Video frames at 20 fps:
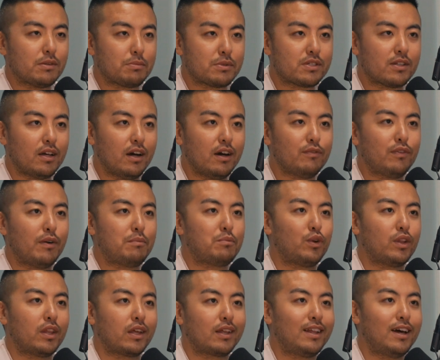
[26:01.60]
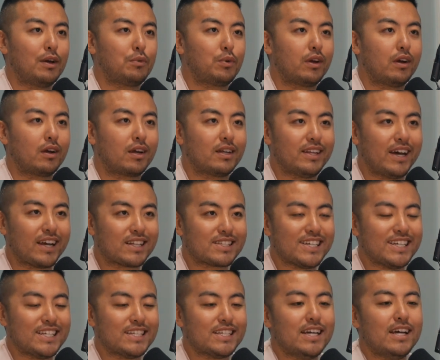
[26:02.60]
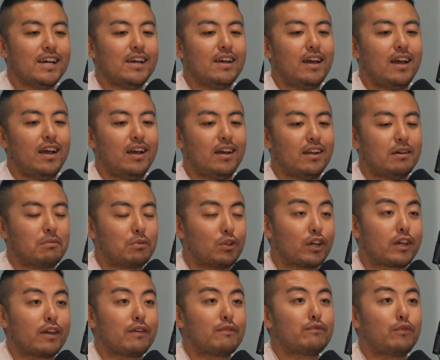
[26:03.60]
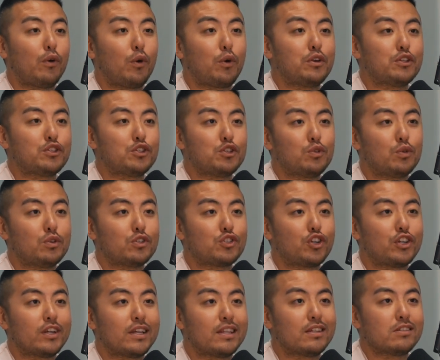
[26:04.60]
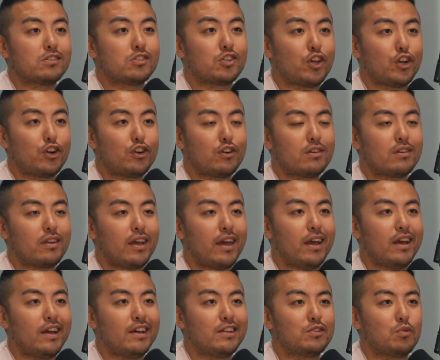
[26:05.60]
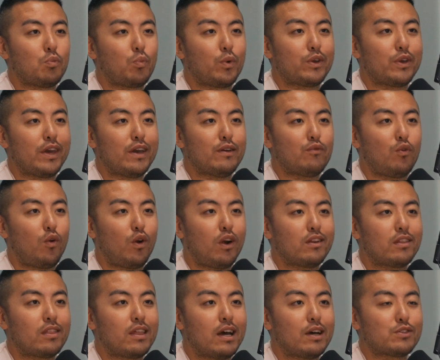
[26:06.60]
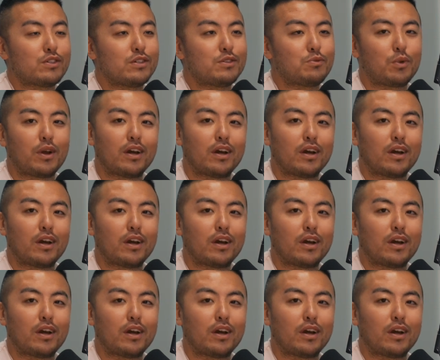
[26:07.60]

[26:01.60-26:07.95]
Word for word: type of stuff. I'm really glad we got connected, and I'm looking forward to your journey this year. And when you hit 400,000, we